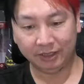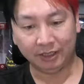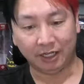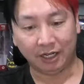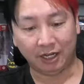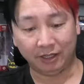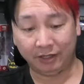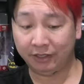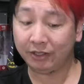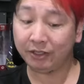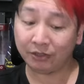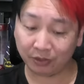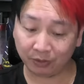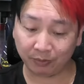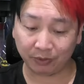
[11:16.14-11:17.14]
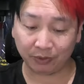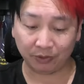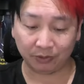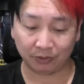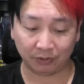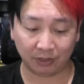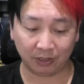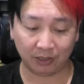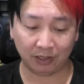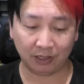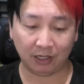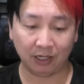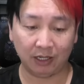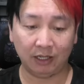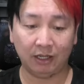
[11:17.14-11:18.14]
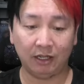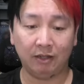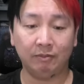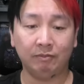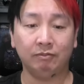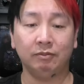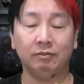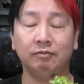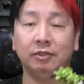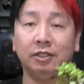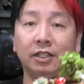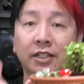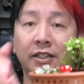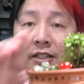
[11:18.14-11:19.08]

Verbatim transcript: Uh, this is super cool. Uh, I, um, I like